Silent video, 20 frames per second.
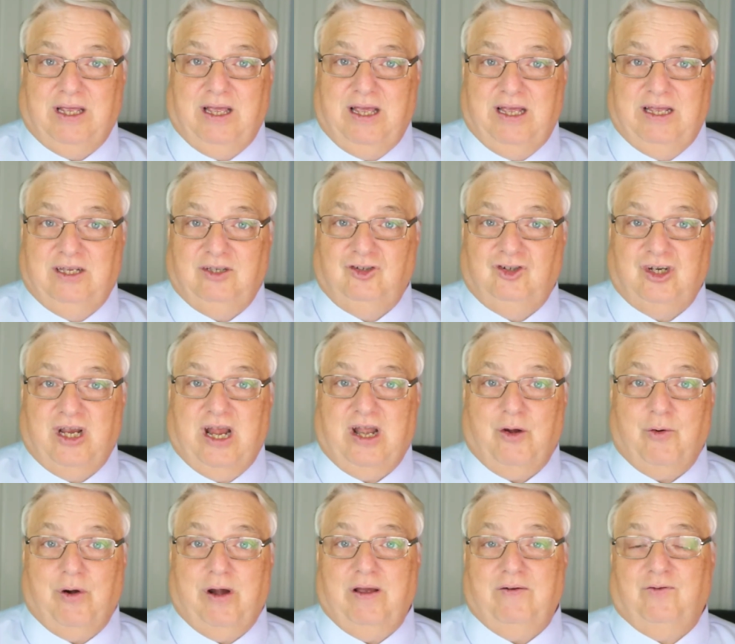in
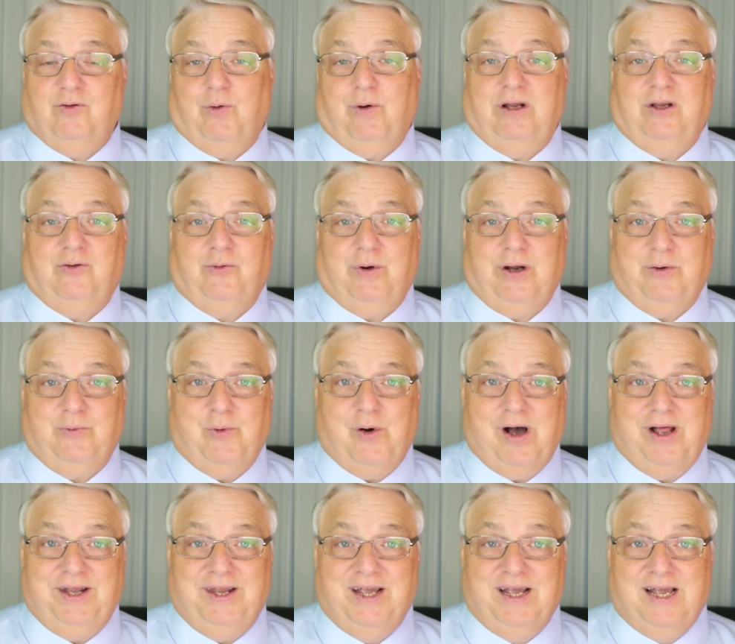January of 2021.